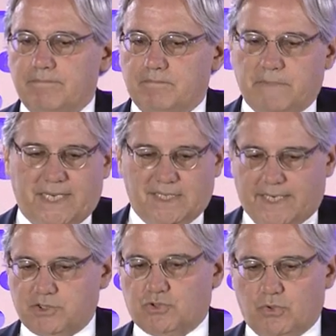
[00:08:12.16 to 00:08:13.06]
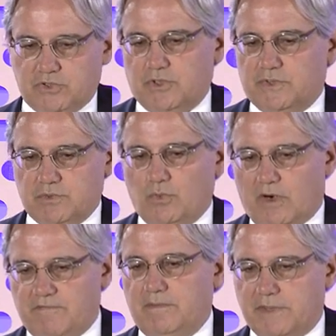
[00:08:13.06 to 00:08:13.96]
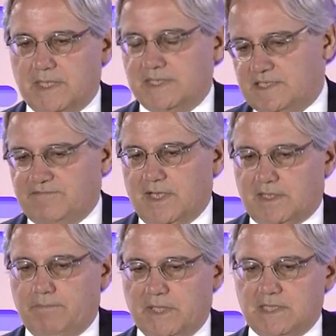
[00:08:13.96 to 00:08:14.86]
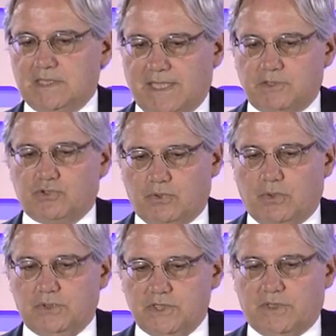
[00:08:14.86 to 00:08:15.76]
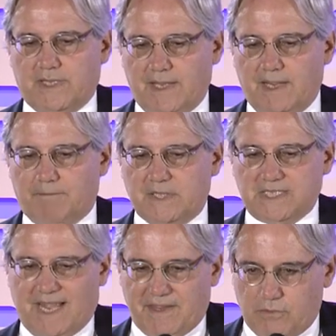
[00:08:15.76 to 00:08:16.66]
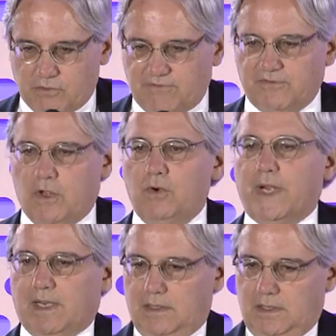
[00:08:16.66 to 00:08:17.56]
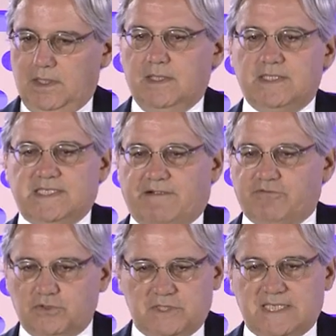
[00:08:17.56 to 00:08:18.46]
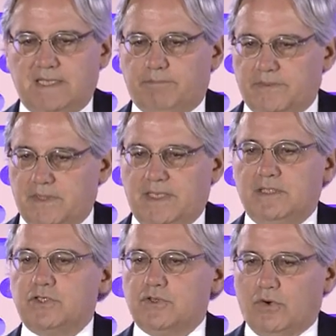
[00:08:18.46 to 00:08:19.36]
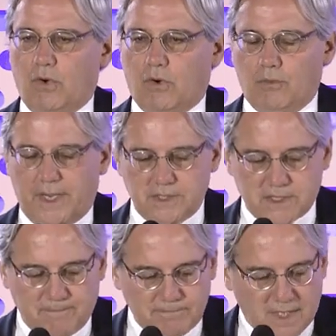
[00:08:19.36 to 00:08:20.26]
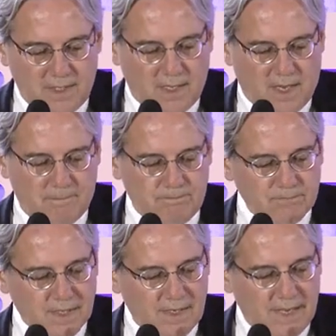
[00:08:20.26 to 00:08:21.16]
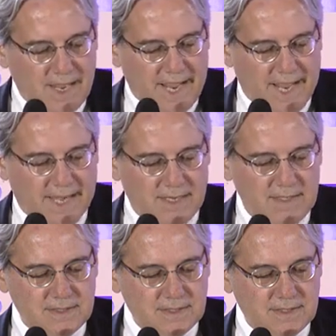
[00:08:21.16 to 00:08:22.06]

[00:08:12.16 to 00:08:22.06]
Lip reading: main lecture hall. So it was one of the biggest, if not the biggest, lecture halls on the campus, and they were flowing several deep into the hallways. And